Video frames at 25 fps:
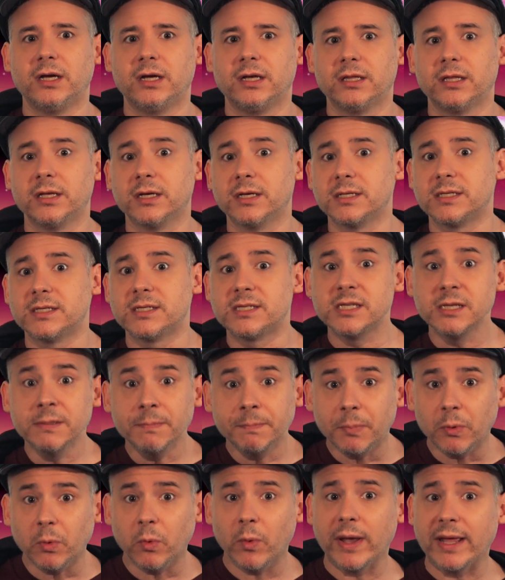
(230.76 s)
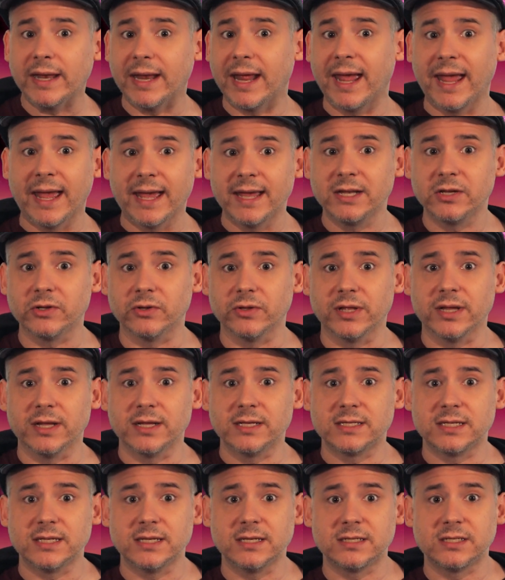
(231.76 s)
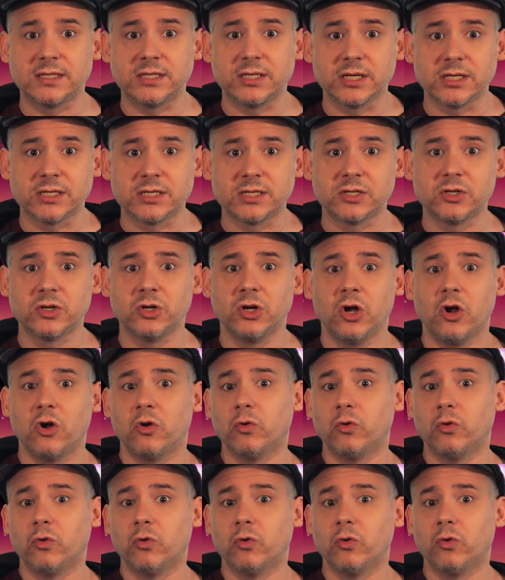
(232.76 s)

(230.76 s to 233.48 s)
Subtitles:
The simple way to handle this is just to